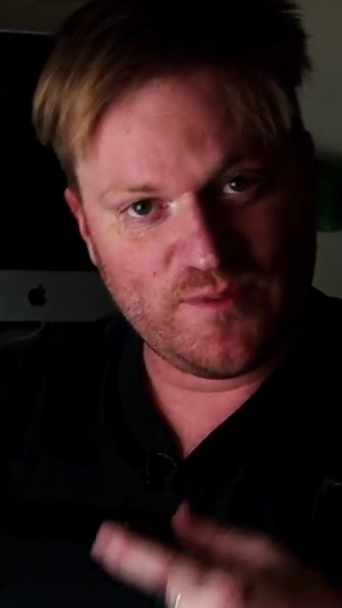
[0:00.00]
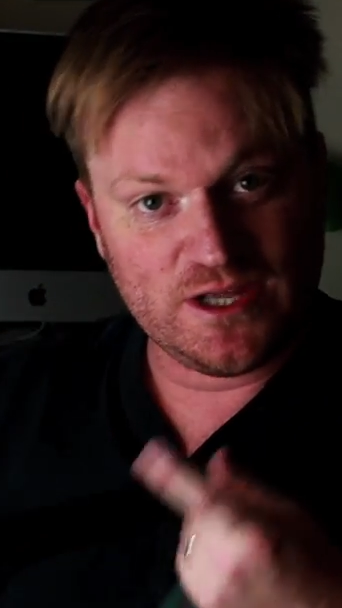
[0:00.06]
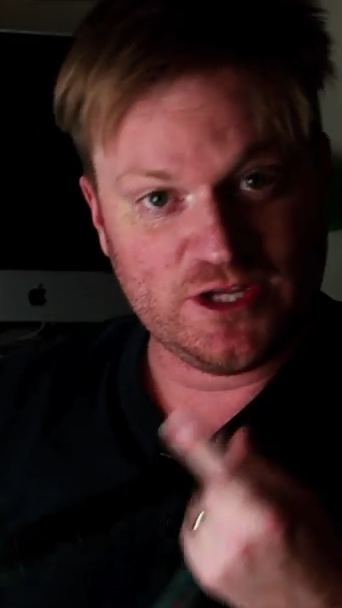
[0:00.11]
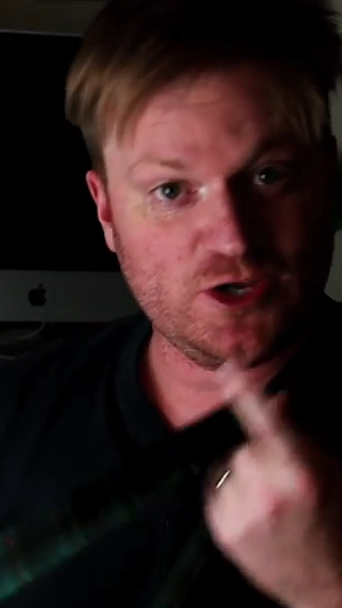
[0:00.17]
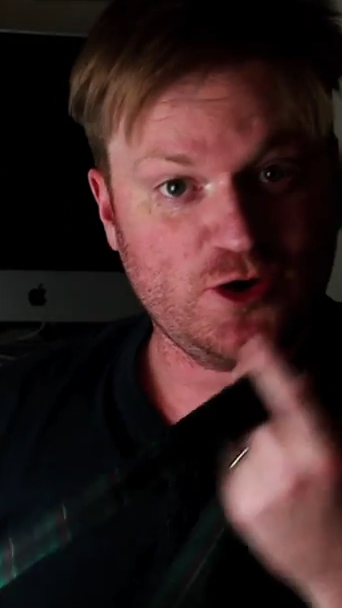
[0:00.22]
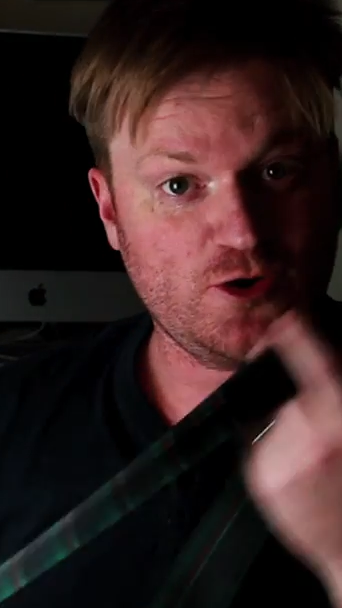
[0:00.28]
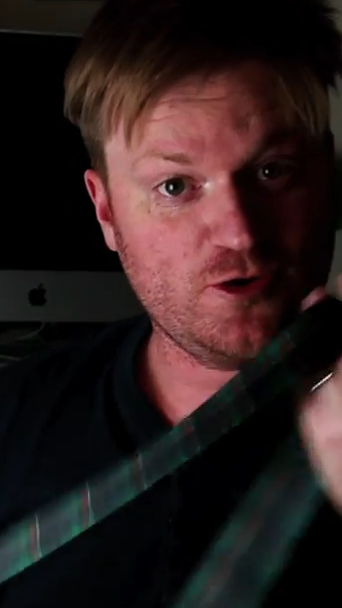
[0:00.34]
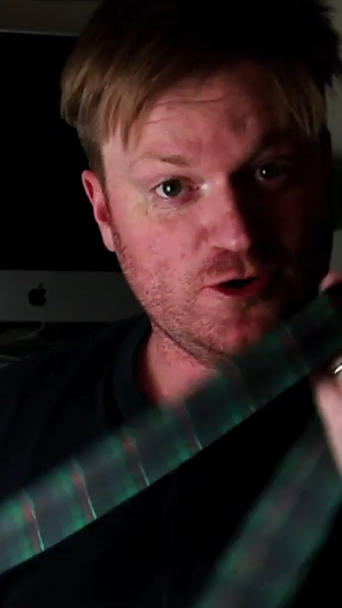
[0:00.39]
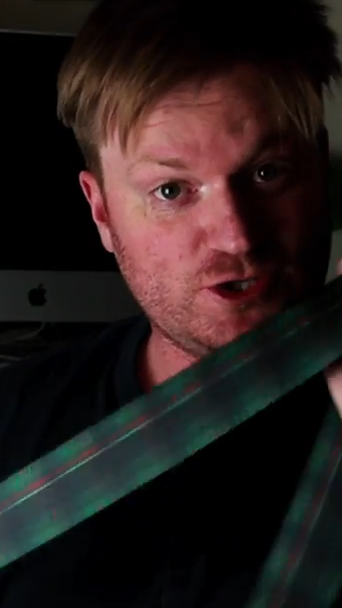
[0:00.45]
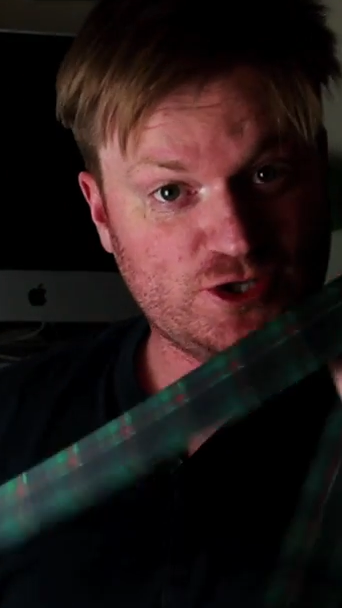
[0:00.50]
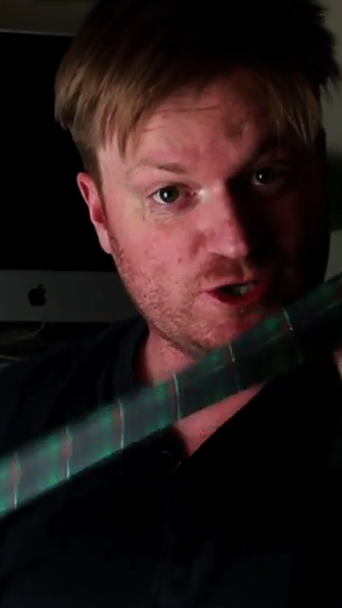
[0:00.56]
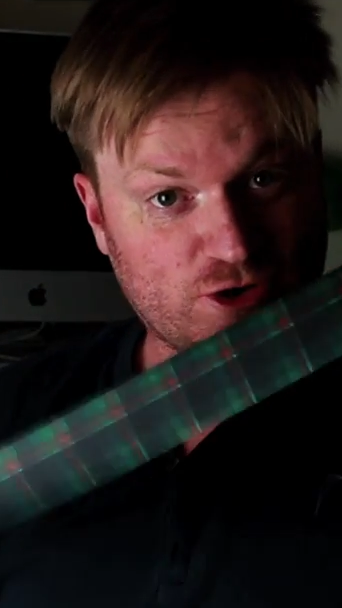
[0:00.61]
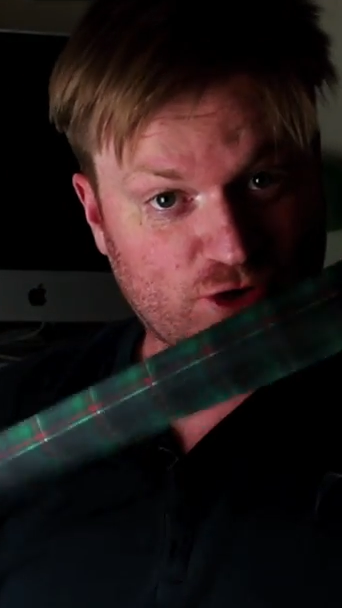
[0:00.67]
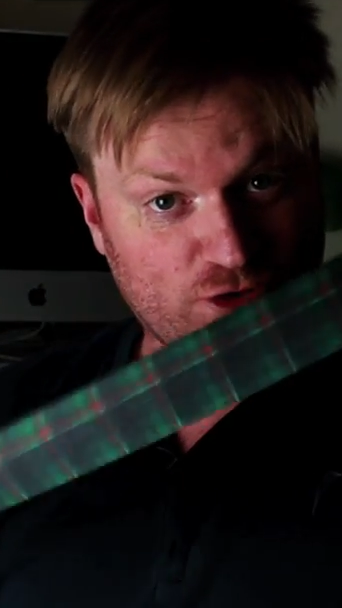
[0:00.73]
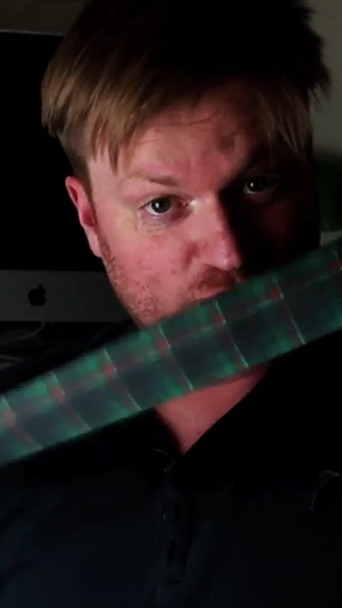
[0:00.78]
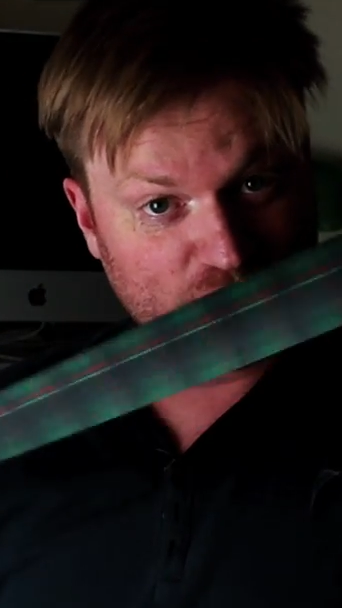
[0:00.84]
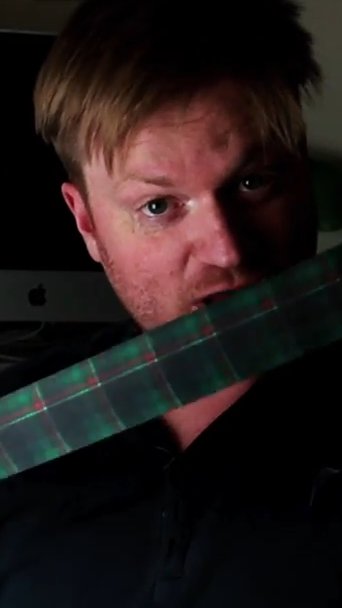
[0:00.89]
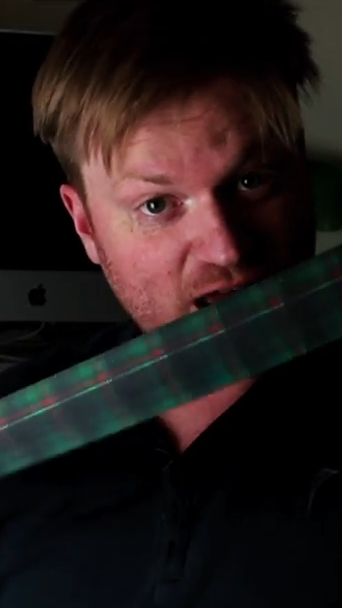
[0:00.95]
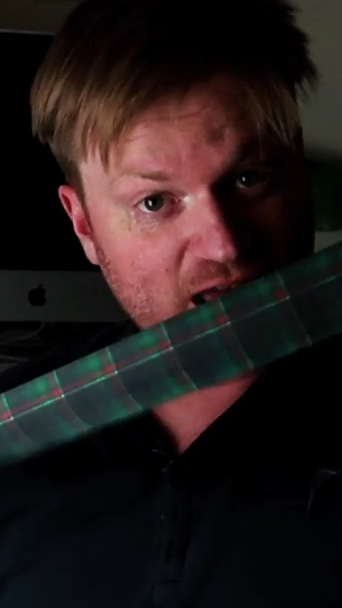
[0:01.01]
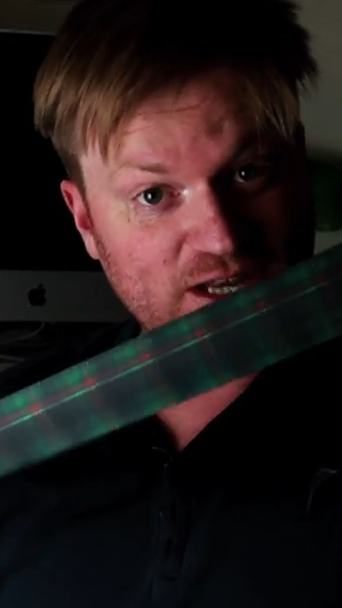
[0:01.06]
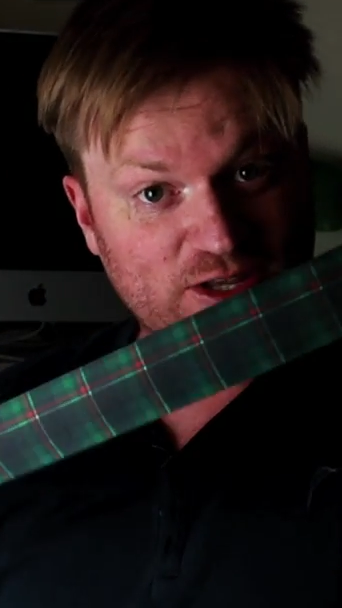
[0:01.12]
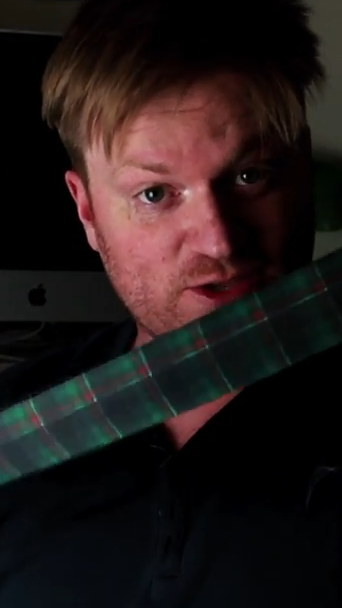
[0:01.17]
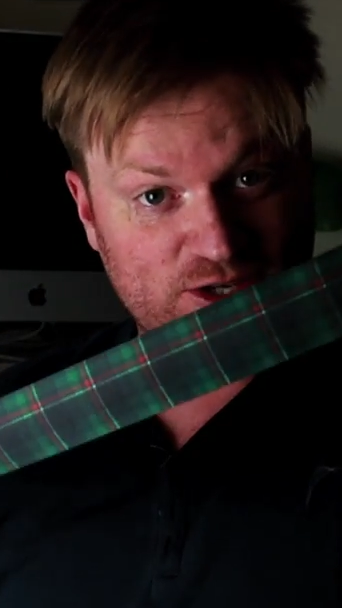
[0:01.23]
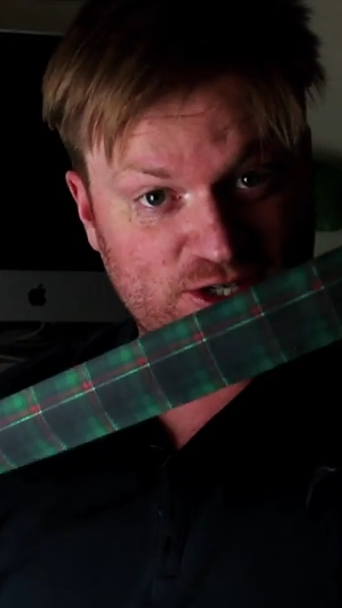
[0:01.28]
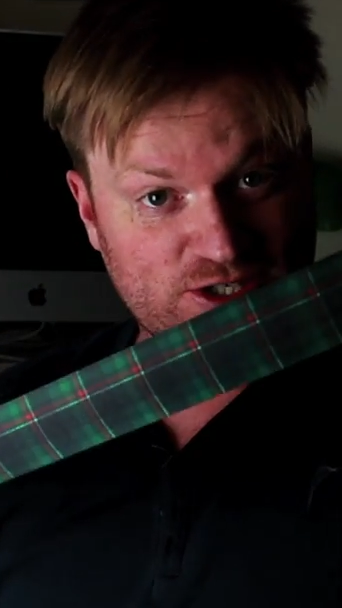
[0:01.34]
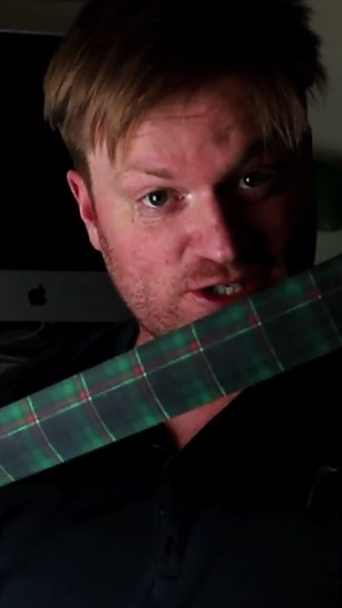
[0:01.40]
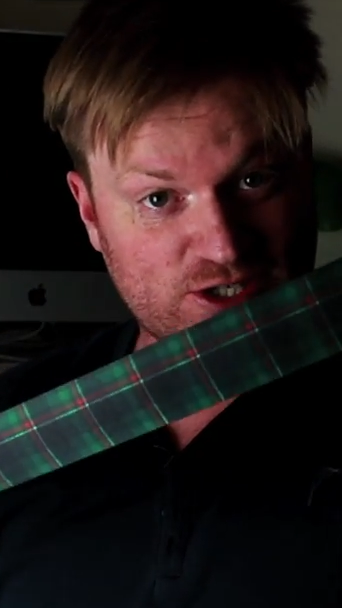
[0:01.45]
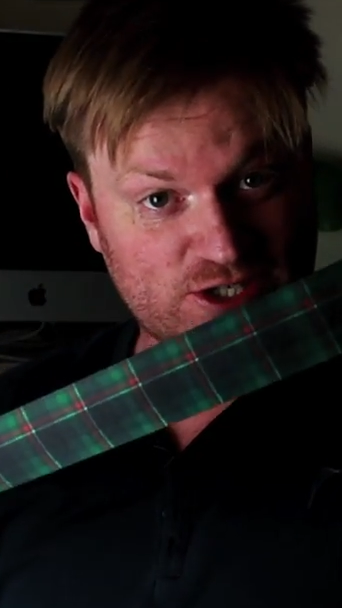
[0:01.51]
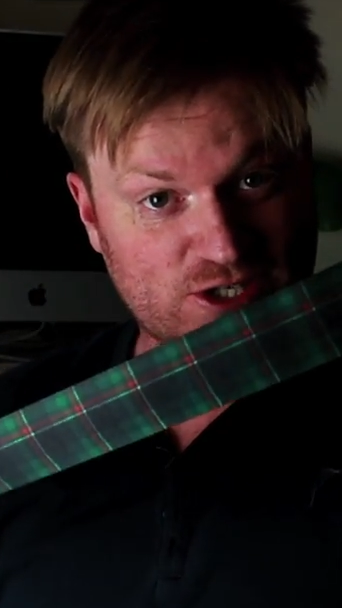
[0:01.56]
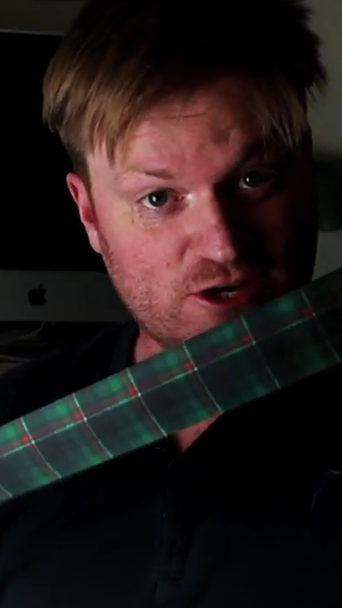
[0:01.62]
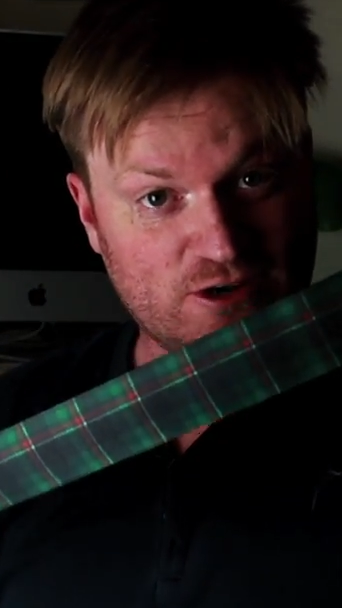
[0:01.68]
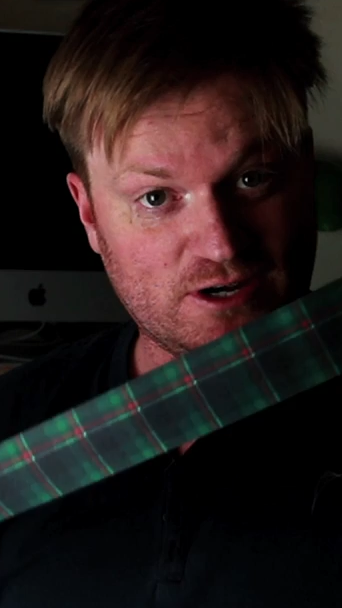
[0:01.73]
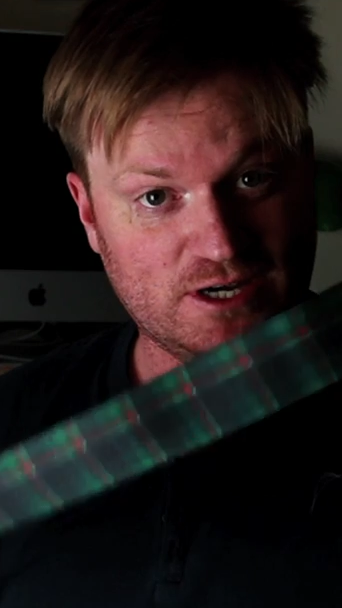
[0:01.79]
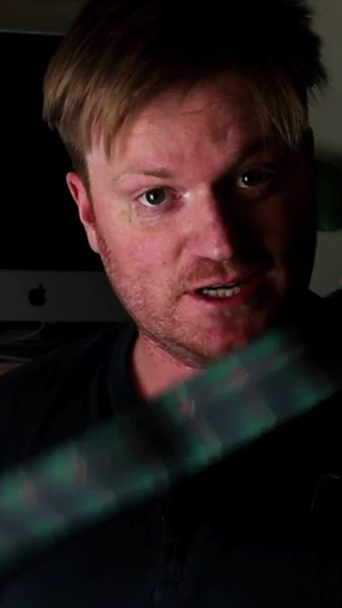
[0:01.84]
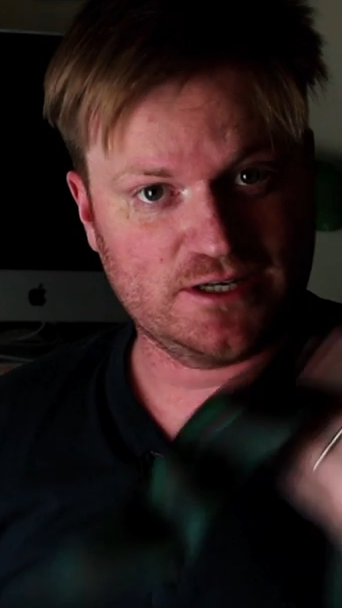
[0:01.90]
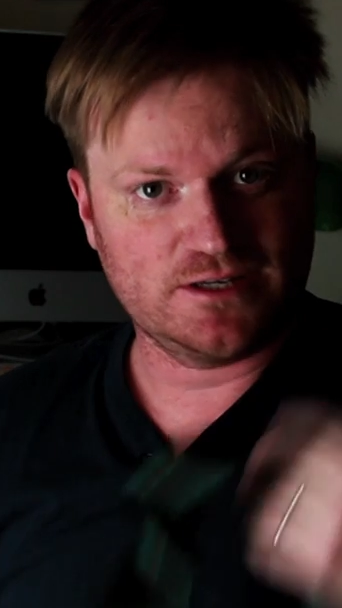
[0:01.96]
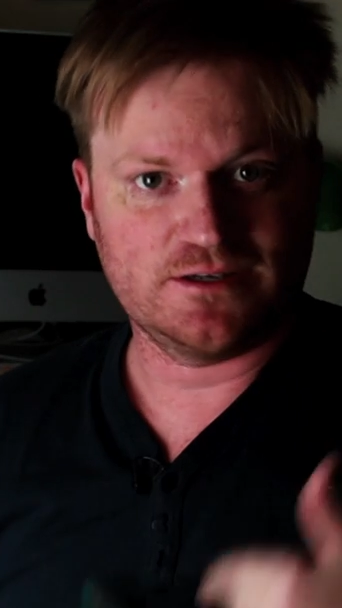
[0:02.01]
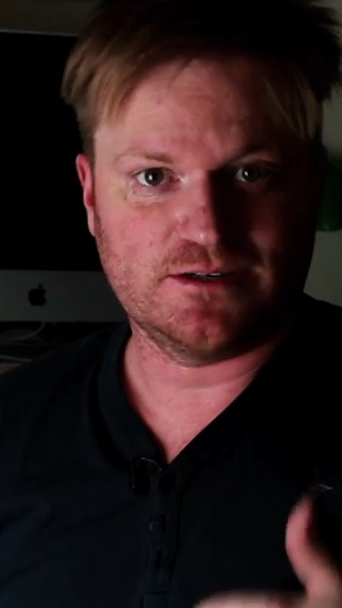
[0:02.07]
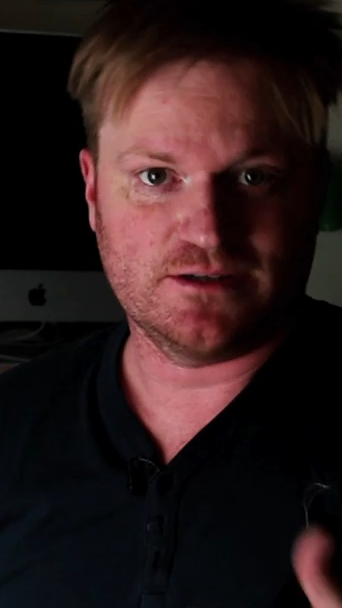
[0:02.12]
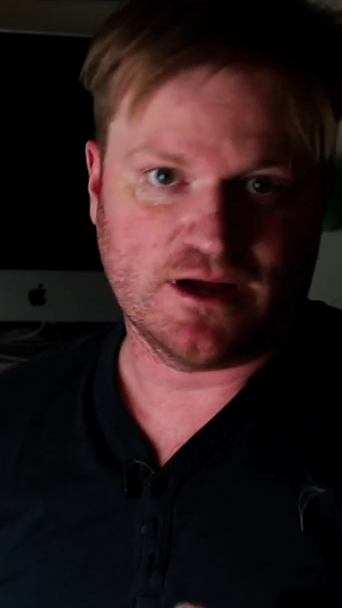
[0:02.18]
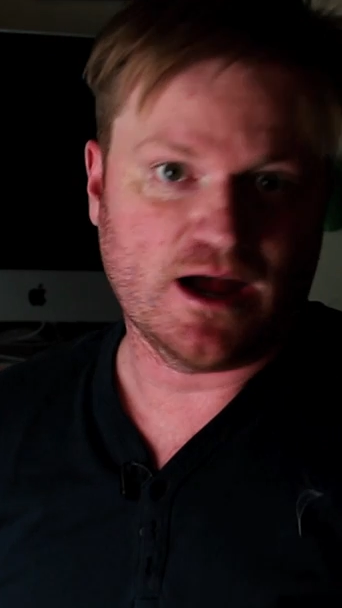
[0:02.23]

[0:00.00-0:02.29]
been used to create this design